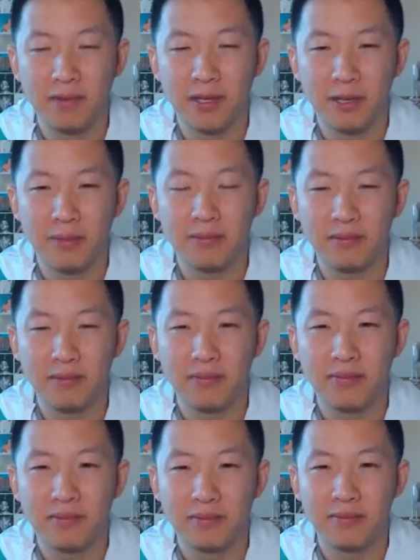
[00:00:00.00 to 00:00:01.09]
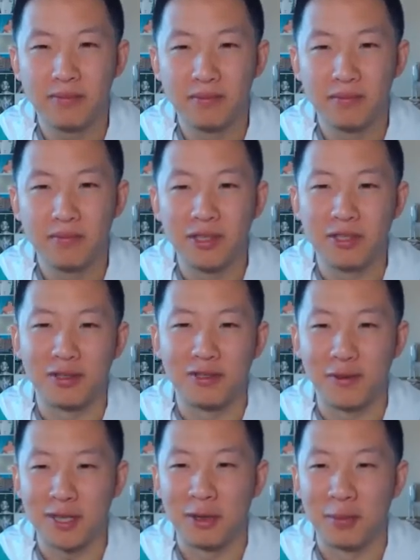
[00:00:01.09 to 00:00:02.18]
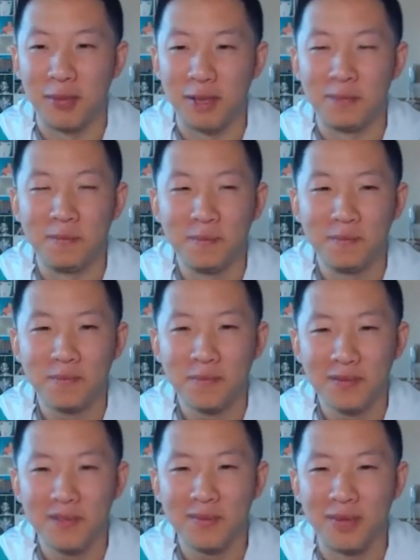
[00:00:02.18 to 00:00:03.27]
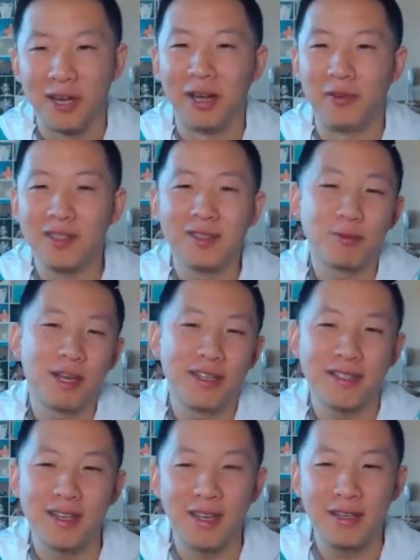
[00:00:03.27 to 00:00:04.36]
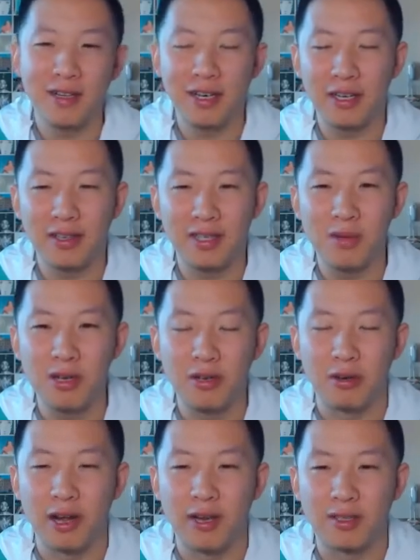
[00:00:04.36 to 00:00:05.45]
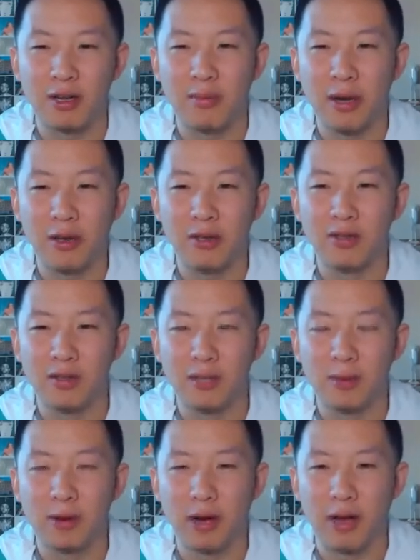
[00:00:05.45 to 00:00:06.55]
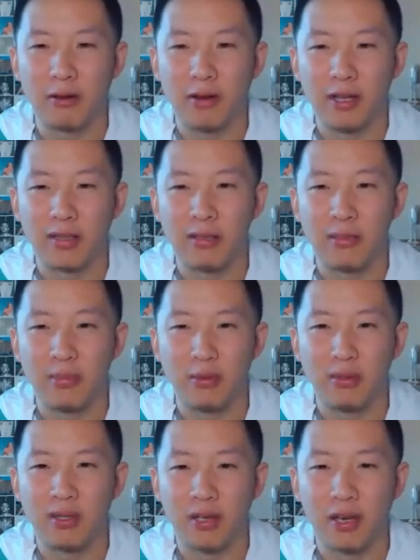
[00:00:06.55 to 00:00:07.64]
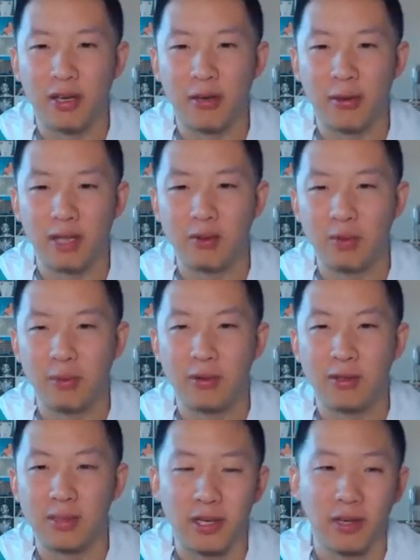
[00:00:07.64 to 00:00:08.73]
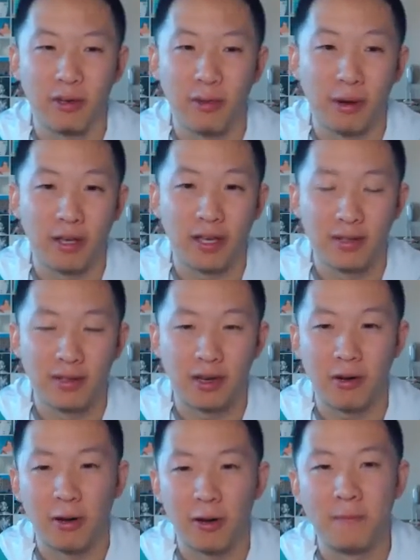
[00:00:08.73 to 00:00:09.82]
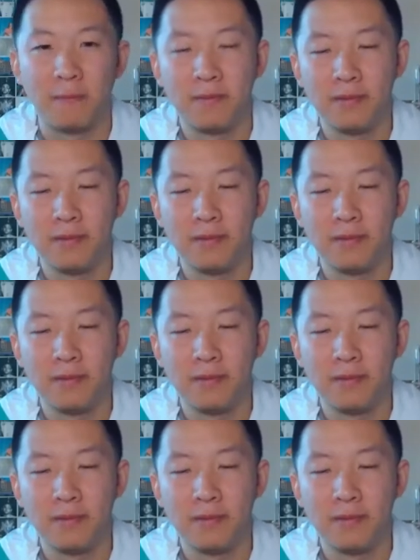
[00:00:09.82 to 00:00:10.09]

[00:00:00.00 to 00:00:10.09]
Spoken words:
Yep. This just feels kind of meme. But this is what I designed the team to do, right? It's all about using support Calyrex to boost your main sweepers in Magearna, Palkia, and Zekrom.